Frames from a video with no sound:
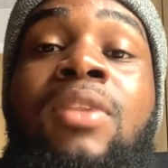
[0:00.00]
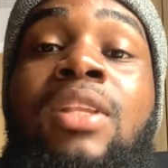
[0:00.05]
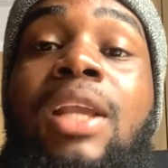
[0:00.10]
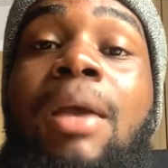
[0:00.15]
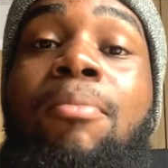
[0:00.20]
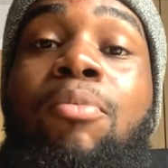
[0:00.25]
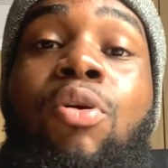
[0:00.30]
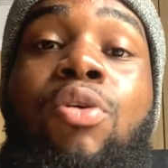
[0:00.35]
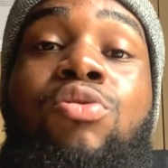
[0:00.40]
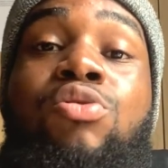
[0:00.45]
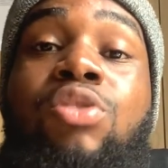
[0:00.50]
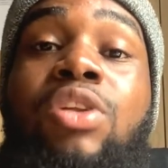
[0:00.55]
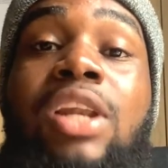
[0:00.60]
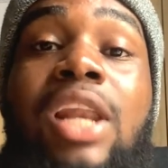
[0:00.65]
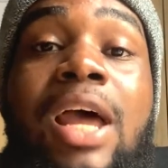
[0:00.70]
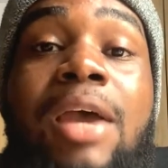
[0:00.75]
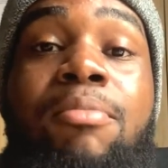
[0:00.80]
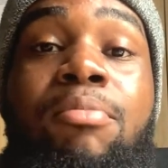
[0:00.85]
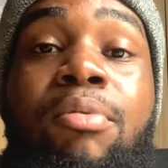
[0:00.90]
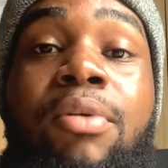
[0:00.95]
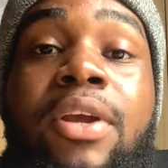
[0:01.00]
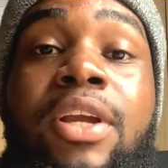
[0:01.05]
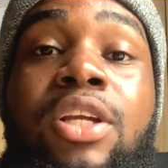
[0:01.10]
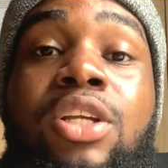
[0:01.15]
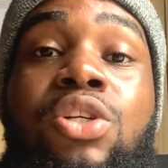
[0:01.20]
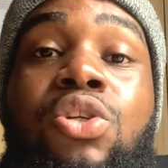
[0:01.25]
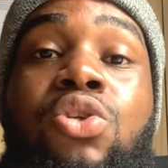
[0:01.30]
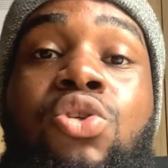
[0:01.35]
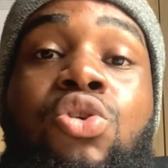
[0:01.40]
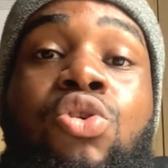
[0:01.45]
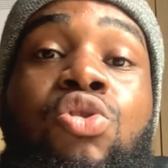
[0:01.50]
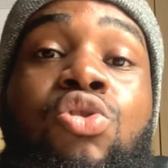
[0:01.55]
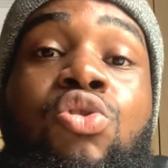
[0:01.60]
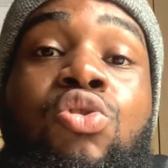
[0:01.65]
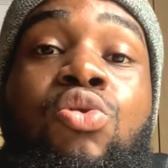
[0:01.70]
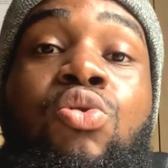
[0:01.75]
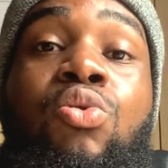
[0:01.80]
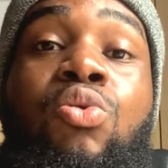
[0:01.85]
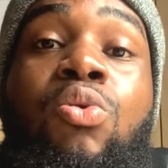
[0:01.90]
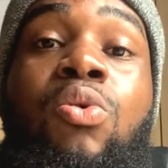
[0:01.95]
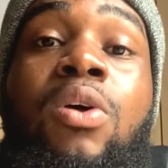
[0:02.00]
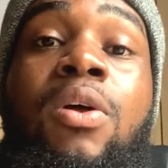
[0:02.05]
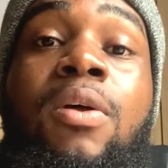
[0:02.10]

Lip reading: I'm going to the library just to